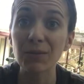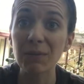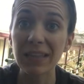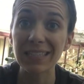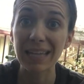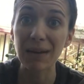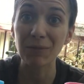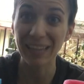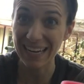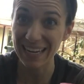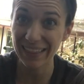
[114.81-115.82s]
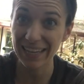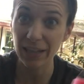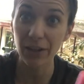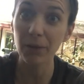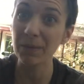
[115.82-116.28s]
to be the same length
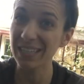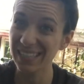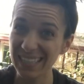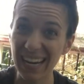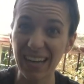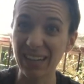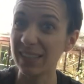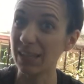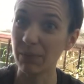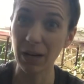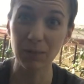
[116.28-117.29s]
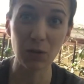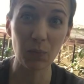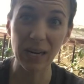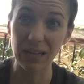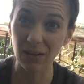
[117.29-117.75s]
either, because again, sometimes you
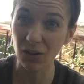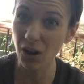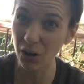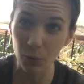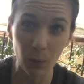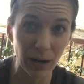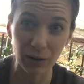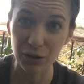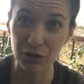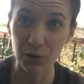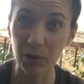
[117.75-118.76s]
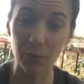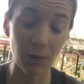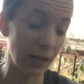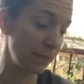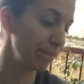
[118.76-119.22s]
may need a longer one or a shorter one.